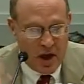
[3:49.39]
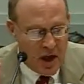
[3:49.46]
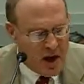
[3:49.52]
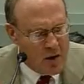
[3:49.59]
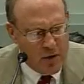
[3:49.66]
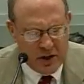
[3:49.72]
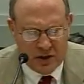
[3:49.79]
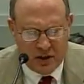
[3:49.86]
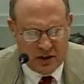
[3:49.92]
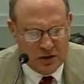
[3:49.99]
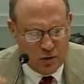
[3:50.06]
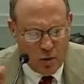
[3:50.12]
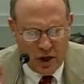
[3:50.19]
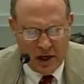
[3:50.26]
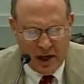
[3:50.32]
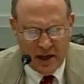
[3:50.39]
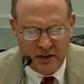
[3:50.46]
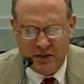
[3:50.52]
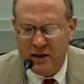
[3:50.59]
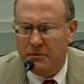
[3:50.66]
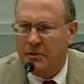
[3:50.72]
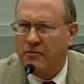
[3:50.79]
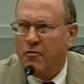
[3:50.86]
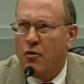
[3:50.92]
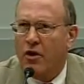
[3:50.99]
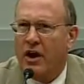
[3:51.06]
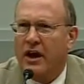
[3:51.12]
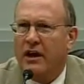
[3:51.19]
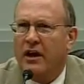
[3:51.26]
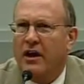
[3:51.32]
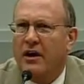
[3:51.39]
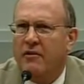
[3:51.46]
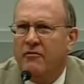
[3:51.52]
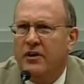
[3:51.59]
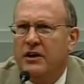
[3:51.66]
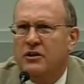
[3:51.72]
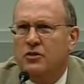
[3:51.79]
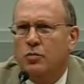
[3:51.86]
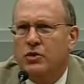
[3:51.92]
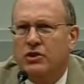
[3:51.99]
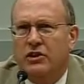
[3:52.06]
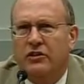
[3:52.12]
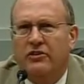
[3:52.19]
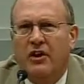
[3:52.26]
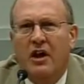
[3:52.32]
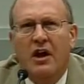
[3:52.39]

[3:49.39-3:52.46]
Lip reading: I want to say just one last thing before I finish, which is